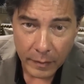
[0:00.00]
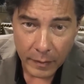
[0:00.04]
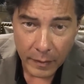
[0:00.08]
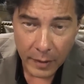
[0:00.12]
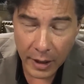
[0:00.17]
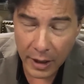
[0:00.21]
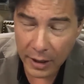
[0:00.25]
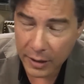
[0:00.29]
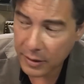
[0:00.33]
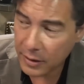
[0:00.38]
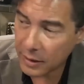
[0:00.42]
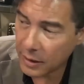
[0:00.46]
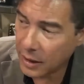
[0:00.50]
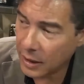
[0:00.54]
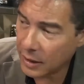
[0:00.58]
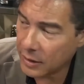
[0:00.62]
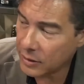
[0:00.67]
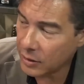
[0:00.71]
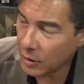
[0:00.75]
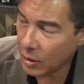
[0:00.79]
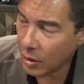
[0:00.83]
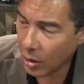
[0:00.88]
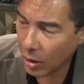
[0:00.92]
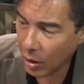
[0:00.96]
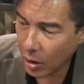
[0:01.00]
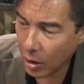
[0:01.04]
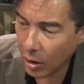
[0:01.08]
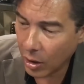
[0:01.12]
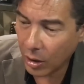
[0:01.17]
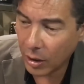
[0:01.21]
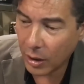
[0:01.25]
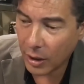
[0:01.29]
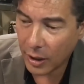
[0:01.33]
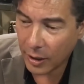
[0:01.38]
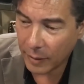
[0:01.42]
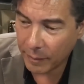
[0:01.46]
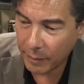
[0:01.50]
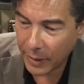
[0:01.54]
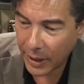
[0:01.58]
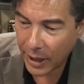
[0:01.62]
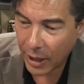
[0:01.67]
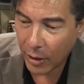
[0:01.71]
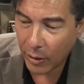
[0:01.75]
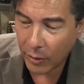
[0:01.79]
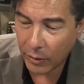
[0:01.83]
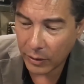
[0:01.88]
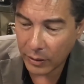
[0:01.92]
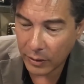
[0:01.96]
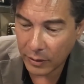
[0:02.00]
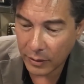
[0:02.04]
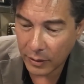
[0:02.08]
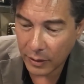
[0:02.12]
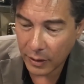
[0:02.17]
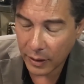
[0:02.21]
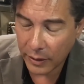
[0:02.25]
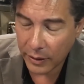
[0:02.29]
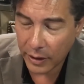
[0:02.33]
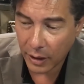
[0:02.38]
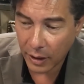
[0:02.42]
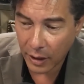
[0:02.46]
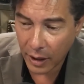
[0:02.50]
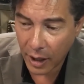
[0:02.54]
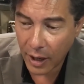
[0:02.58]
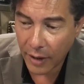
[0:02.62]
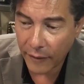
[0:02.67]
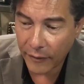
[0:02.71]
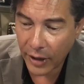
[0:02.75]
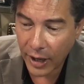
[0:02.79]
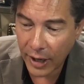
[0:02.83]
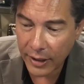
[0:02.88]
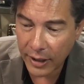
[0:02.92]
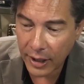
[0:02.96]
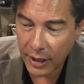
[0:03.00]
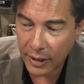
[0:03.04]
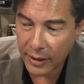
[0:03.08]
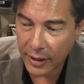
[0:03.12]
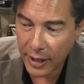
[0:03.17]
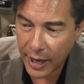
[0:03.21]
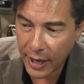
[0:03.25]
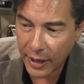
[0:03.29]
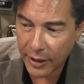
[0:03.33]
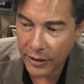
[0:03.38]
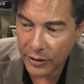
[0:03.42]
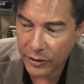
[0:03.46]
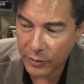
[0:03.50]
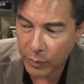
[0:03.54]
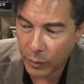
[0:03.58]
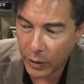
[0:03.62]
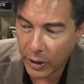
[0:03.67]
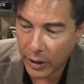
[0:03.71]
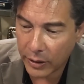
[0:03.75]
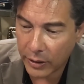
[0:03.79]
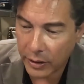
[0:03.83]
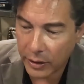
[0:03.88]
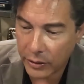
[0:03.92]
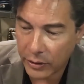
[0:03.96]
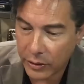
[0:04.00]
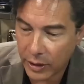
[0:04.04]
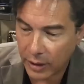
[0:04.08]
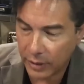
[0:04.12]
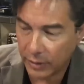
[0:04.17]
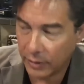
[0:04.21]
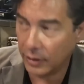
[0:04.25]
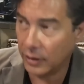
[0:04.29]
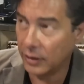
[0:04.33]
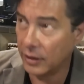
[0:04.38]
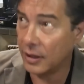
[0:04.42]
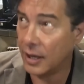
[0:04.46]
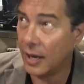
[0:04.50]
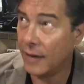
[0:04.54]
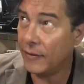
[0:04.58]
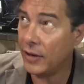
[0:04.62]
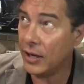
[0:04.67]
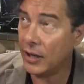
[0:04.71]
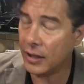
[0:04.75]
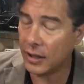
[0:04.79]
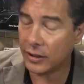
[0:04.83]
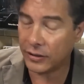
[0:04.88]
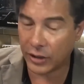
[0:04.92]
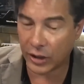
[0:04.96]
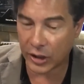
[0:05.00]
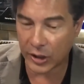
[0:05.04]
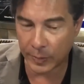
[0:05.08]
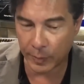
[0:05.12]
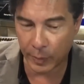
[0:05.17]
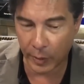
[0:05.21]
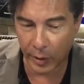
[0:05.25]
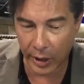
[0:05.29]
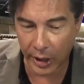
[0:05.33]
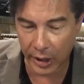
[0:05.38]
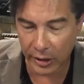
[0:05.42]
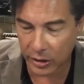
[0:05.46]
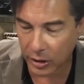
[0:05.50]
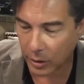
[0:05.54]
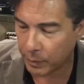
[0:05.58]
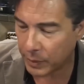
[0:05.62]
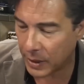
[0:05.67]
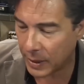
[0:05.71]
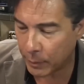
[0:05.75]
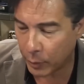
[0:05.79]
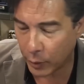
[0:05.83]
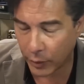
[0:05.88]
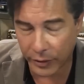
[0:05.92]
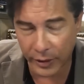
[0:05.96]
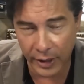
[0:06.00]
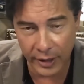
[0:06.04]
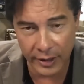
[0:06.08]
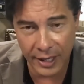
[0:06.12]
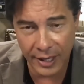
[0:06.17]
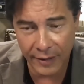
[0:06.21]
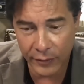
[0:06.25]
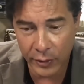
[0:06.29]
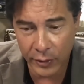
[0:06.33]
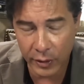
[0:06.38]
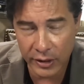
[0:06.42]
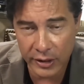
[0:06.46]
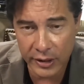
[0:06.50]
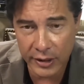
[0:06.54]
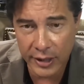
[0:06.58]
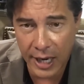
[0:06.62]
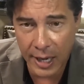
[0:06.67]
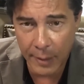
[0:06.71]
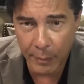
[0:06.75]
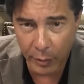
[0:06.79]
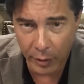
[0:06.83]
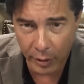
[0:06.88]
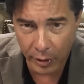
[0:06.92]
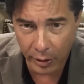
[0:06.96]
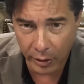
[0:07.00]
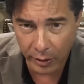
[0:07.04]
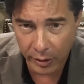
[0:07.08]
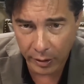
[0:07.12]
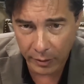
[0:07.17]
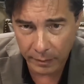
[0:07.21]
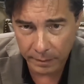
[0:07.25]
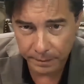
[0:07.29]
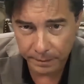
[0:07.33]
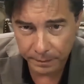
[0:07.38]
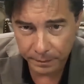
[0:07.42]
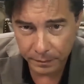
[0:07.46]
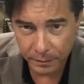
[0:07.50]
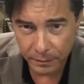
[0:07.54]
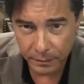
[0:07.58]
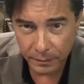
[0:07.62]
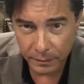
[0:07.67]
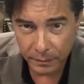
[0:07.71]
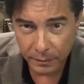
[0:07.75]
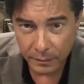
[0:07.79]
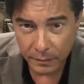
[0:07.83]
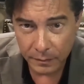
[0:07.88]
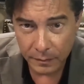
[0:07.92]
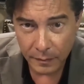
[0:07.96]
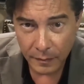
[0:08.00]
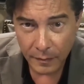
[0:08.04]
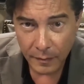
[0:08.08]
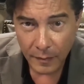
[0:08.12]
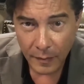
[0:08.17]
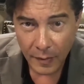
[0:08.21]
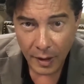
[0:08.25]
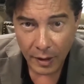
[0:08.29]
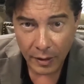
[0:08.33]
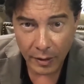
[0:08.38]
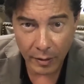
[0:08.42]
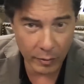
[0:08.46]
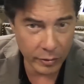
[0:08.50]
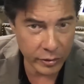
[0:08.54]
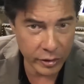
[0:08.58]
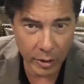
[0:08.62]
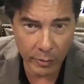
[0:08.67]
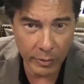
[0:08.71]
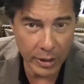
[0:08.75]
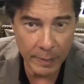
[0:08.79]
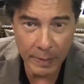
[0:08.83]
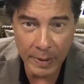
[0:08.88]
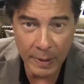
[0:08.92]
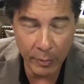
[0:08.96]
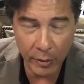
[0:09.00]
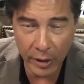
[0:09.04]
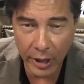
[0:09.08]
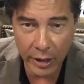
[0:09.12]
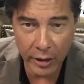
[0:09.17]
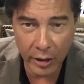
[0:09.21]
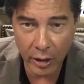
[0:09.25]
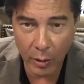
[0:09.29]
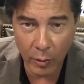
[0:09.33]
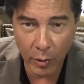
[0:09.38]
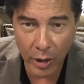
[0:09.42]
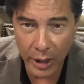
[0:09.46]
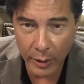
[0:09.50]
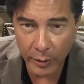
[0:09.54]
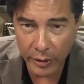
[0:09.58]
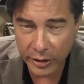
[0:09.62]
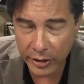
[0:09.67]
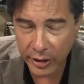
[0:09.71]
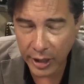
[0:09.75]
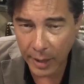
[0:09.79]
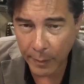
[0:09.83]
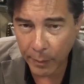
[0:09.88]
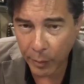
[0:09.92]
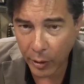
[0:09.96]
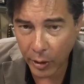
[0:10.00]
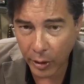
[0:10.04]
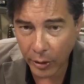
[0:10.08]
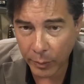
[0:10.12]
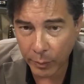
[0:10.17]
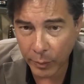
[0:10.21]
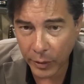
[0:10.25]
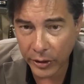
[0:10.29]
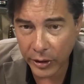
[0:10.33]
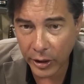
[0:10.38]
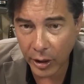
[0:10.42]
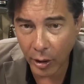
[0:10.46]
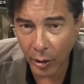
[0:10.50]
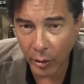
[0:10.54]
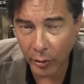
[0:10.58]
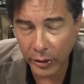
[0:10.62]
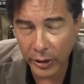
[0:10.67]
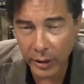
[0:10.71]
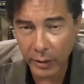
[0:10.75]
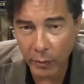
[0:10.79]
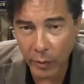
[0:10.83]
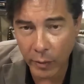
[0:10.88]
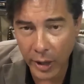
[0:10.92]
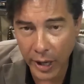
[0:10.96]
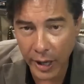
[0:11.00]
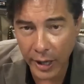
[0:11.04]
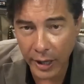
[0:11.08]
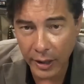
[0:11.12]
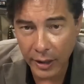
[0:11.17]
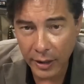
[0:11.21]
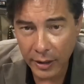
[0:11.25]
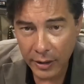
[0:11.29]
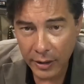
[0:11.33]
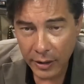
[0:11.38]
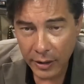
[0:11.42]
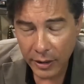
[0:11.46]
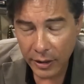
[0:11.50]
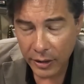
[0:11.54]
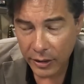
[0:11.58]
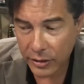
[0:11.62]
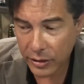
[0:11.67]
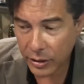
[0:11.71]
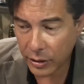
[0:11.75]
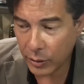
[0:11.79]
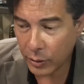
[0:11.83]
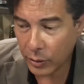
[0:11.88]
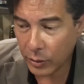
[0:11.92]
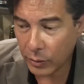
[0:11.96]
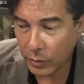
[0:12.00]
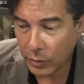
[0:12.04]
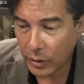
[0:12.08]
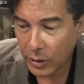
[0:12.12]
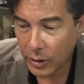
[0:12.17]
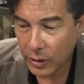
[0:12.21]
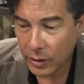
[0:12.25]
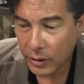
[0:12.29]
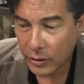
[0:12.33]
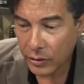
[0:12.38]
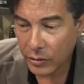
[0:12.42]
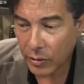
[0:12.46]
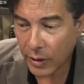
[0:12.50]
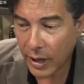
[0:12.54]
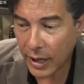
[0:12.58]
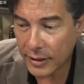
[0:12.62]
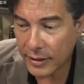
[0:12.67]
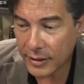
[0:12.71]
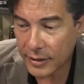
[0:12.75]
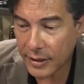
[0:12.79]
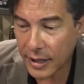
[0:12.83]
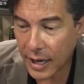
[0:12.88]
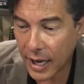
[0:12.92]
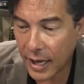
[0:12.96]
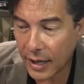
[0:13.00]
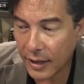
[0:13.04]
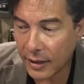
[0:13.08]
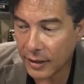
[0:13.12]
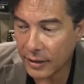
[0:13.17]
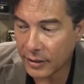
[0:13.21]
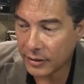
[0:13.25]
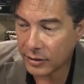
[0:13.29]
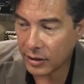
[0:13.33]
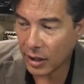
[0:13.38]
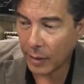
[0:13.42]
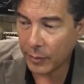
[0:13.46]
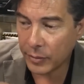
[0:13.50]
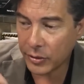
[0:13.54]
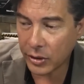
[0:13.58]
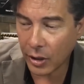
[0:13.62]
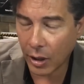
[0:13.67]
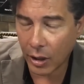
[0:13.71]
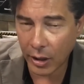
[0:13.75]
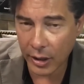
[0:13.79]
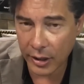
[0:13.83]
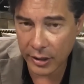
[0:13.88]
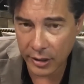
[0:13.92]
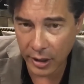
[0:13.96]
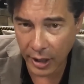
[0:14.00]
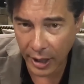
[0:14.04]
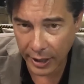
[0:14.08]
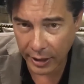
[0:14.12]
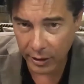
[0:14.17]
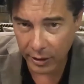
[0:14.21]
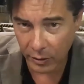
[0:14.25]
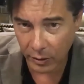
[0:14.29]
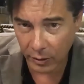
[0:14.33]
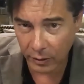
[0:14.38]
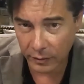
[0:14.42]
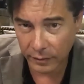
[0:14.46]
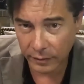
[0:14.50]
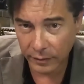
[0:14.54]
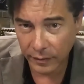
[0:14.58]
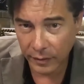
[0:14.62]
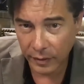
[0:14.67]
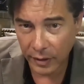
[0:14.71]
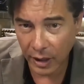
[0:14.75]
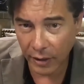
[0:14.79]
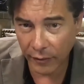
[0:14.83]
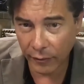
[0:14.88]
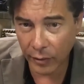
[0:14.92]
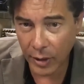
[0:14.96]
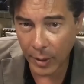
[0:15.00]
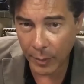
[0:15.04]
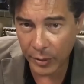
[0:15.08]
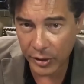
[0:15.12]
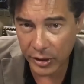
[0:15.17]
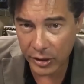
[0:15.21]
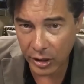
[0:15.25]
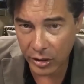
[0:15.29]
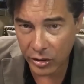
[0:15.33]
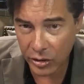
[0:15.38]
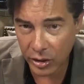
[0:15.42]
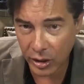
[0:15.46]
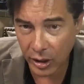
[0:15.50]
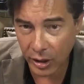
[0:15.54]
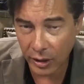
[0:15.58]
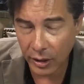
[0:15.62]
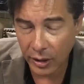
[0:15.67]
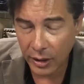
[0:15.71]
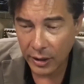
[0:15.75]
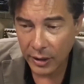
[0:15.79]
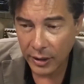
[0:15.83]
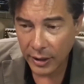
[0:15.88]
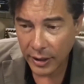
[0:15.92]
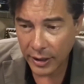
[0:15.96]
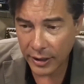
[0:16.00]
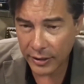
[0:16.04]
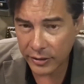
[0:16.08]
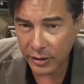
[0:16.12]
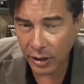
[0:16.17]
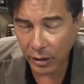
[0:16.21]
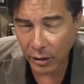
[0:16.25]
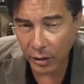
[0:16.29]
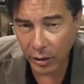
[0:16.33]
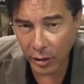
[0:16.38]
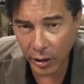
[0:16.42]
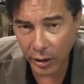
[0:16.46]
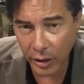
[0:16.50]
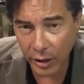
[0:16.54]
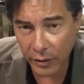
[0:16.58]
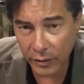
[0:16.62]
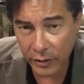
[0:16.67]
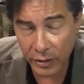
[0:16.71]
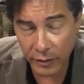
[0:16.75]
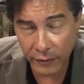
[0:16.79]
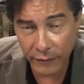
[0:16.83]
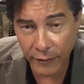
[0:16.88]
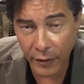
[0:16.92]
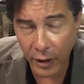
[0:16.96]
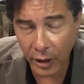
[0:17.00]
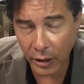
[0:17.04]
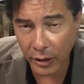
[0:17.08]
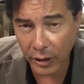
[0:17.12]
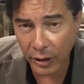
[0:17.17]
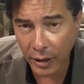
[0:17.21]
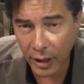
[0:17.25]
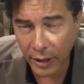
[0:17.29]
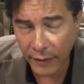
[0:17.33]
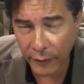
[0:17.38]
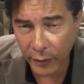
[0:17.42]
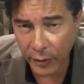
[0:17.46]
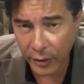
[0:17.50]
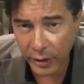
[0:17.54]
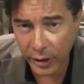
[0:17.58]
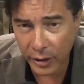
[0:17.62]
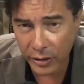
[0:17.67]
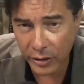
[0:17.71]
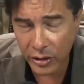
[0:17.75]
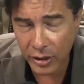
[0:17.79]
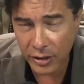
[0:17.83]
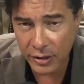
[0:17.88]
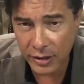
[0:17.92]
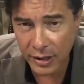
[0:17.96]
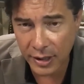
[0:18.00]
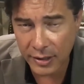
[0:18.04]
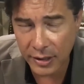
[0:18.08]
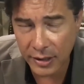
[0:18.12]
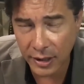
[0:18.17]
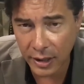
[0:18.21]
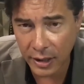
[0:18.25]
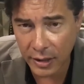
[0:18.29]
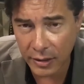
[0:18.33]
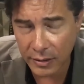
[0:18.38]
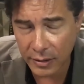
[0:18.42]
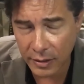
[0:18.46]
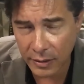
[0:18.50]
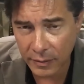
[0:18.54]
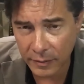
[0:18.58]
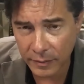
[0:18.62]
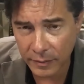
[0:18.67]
It's all about the love. And I think that is what loving this experience, people think they have to escape Earth. So many people I know want to escape Earth, but the only way to transcend this samsara cycle of repetition is to learn it, to fall in love with it just as it is.